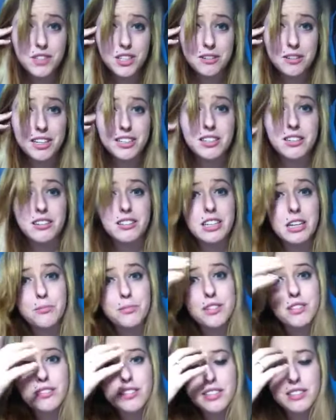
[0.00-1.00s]
so I duct
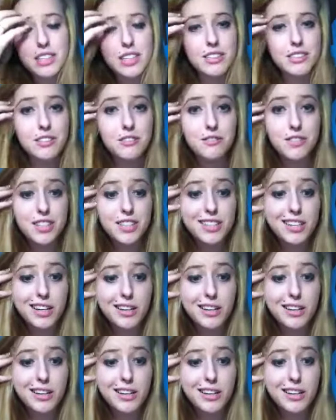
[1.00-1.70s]
taped his hands and feet